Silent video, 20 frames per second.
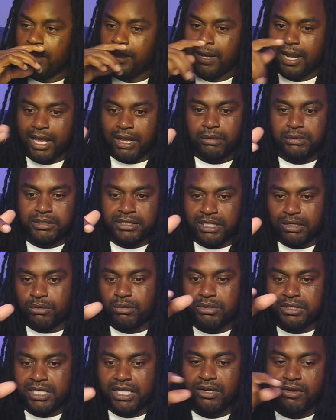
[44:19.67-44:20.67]
Like I was
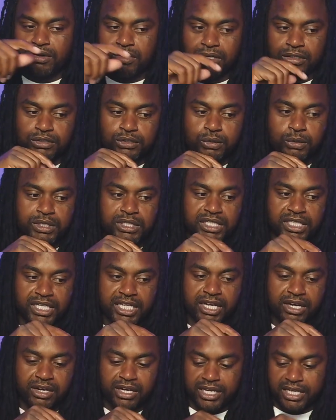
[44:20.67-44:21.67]
saying, we said on Twitch and
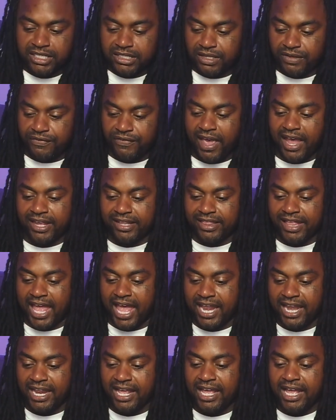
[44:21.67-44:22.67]
here is the fact
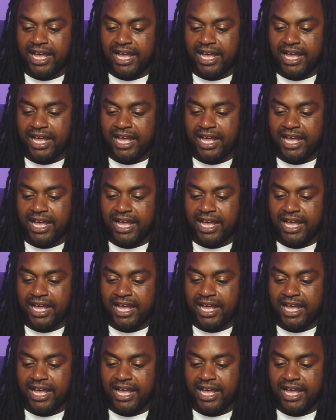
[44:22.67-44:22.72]
that